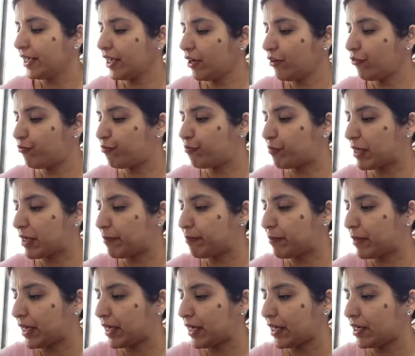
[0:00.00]
If
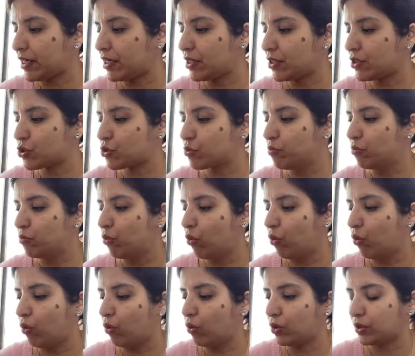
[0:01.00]
BP is
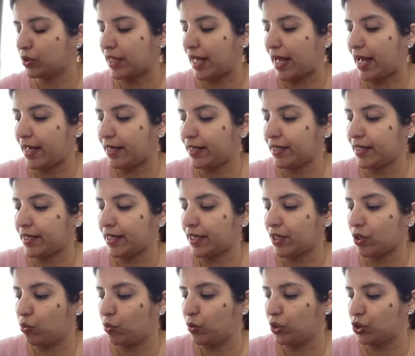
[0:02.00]
more than
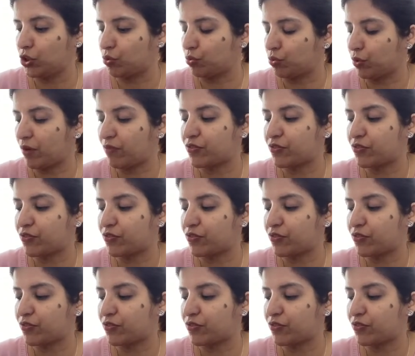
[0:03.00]
equal to,